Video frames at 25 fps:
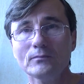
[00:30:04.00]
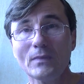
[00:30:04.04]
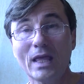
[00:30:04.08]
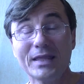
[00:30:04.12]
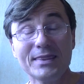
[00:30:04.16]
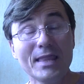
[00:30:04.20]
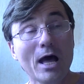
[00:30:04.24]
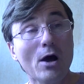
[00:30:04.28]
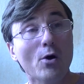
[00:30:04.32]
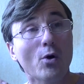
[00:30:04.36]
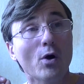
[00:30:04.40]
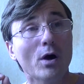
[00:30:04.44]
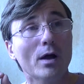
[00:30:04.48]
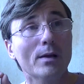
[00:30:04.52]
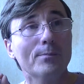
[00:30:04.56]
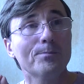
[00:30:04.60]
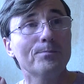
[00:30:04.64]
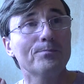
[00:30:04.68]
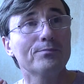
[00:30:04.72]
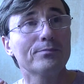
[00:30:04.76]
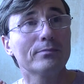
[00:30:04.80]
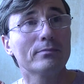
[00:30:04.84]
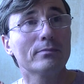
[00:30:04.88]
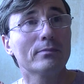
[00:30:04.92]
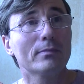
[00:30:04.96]
Now,
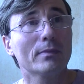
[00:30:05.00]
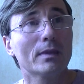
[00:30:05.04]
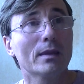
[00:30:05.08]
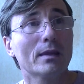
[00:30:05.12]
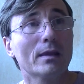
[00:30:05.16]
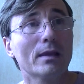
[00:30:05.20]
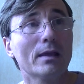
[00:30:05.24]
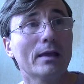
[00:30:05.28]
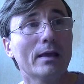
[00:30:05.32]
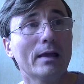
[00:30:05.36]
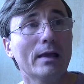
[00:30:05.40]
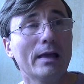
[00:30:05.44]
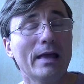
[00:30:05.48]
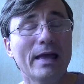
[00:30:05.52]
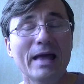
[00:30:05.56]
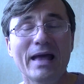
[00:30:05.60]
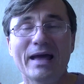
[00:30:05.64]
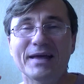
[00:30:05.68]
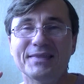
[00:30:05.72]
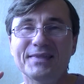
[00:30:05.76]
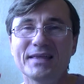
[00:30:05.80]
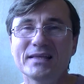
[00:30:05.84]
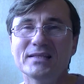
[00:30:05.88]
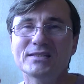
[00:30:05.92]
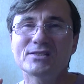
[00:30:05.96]

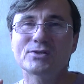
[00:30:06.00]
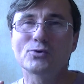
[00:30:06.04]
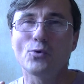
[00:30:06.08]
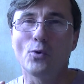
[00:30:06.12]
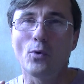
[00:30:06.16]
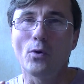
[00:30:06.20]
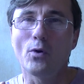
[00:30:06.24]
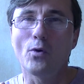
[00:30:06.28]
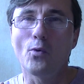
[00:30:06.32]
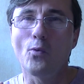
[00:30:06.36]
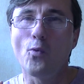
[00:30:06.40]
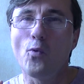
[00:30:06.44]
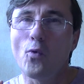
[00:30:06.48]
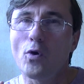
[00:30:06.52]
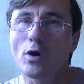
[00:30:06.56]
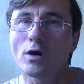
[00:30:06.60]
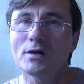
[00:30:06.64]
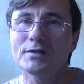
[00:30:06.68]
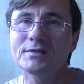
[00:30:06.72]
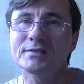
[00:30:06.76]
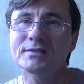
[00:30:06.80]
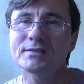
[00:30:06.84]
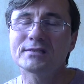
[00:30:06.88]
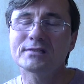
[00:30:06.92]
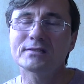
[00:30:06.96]
that's
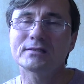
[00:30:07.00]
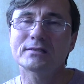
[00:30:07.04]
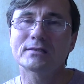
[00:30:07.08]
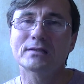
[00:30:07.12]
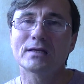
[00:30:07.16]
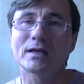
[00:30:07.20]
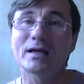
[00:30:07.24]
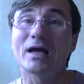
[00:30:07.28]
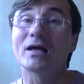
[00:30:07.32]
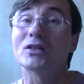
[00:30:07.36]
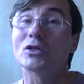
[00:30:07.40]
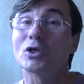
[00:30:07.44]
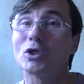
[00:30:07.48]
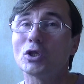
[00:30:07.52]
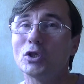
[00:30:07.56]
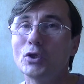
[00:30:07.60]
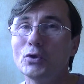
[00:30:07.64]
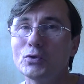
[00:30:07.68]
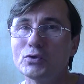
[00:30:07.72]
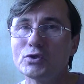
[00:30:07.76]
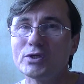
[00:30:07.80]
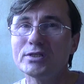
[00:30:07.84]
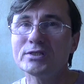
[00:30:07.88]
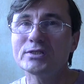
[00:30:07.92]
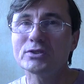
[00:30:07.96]
words,
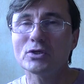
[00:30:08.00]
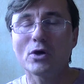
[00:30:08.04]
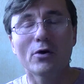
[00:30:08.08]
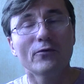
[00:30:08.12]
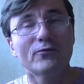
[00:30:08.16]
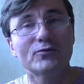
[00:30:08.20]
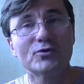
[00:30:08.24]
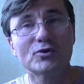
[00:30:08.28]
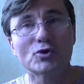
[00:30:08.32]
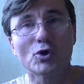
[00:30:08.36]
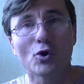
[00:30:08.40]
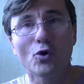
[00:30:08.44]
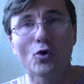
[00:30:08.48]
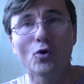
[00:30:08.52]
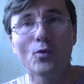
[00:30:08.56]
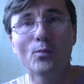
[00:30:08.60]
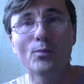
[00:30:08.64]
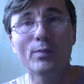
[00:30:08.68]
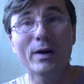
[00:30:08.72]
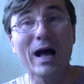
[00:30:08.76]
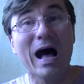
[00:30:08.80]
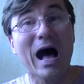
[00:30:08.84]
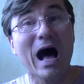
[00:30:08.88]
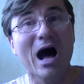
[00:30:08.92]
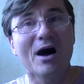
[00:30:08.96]
conclusions of
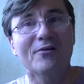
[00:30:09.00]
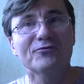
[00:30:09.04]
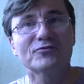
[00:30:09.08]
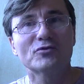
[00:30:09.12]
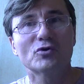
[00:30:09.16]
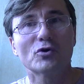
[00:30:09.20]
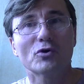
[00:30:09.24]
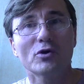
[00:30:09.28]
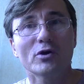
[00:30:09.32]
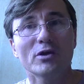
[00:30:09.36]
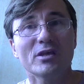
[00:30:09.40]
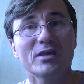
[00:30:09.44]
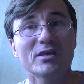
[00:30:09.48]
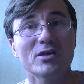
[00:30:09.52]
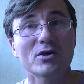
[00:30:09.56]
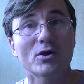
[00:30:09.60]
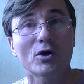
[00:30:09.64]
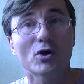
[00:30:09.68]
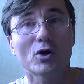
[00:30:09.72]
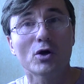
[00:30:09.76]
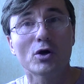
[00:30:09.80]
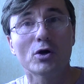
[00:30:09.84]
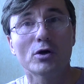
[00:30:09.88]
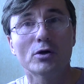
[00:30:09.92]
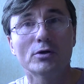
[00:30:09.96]
Job after he
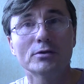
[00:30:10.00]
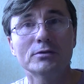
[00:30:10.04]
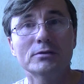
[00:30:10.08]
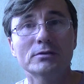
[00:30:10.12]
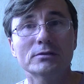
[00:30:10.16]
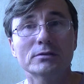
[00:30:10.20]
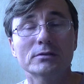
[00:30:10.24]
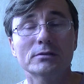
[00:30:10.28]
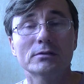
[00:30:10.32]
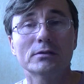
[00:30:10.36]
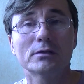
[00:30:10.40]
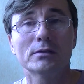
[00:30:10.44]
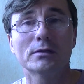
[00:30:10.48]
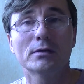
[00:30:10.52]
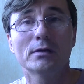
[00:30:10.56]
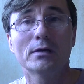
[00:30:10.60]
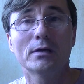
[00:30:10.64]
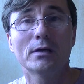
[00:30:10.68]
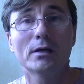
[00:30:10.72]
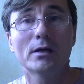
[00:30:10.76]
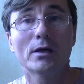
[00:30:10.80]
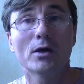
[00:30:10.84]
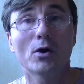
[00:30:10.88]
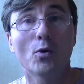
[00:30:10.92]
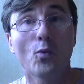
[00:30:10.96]
heard
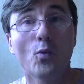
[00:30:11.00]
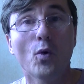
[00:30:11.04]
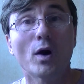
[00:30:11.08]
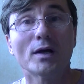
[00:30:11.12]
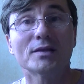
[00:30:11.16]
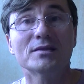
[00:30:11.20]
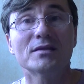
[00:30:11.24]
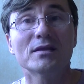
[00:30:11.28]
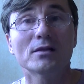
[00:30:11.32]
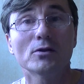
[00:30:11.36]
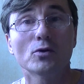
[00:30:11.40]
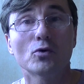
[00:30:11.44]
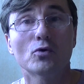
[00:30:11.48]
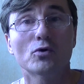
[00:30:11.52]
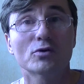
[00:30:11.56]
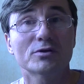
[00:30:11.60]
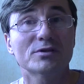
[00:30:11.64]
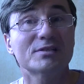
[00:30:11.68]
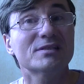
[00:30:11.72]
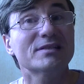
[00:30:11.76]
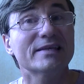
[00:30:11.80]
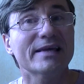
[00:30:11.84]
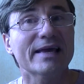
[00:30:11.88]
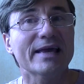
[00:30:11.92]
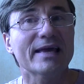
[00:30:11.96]
what the Lord
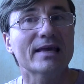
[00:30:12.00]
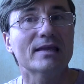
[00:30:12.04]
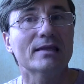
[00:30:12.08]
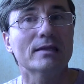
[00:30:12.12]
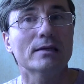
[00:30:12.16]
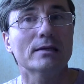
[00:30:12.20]
said.